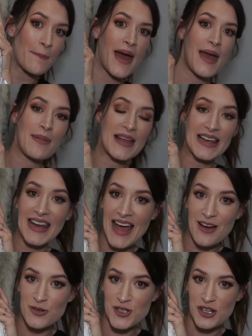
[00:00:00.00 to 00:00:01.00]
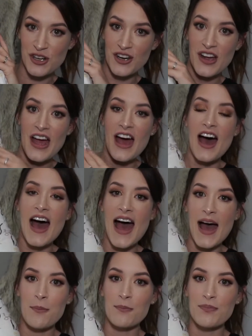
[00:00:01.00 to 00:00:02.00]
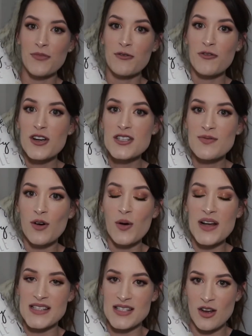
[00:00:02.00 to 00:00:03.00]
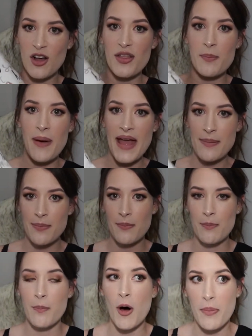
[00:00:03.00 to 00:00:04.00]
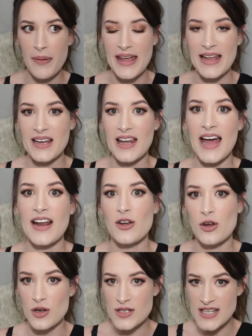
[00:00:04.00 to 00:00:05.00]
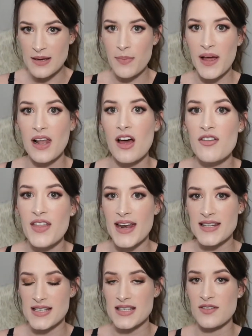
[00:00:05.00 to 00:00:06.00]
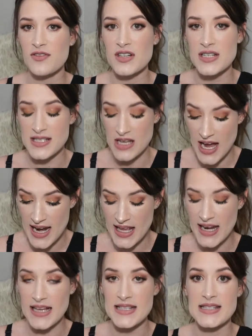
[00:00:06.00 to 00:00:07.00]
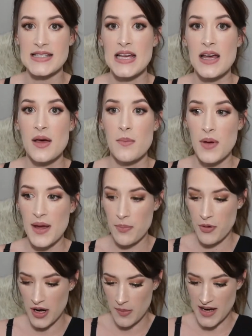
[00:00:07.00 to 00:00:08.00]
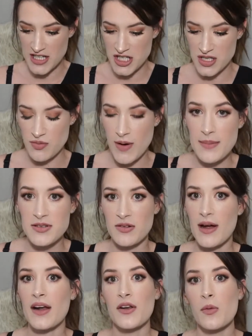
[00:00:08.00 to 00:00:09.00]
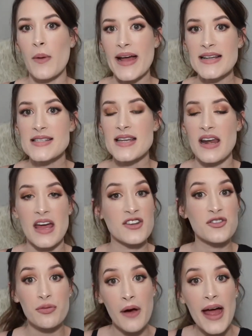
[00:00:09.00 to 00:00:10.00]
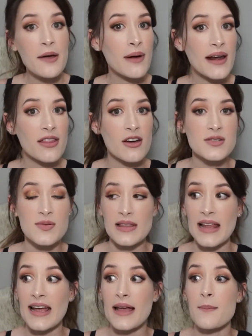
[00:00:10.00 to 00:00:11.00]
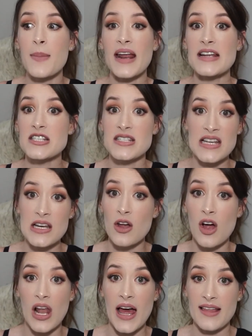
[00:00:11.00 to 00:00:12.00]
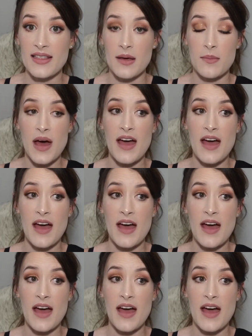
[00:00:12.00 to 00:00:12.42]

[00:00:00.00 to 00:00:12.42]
Baby Lounger. First of all, it's not the Boppy nursing pillow. That is a different design, and it pretty much just wraps around your waist. And I tried one of those with Lincoln, but I did not like them.